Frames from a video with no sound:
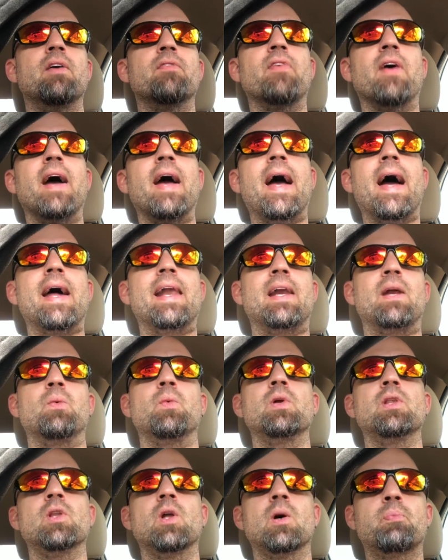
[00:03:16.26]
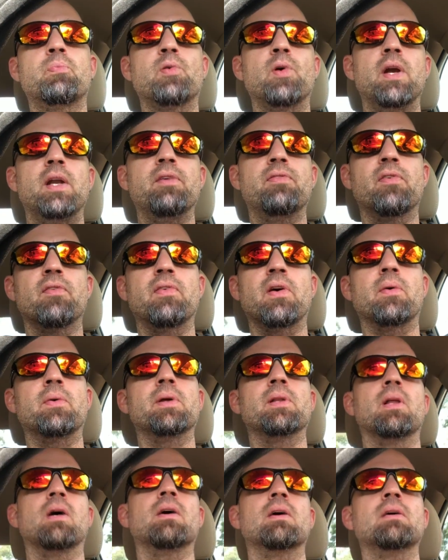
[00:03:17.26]
I had it, it wouldn't look pretty for very
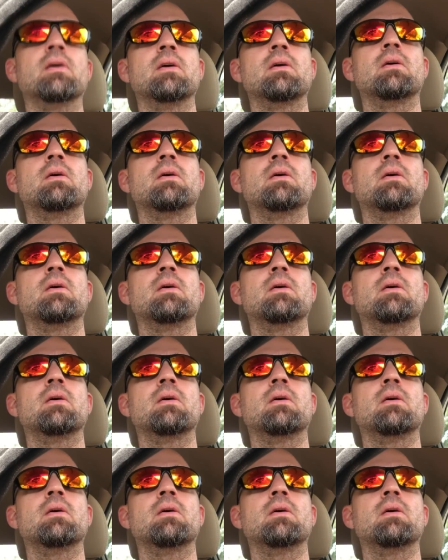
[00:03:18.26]
long.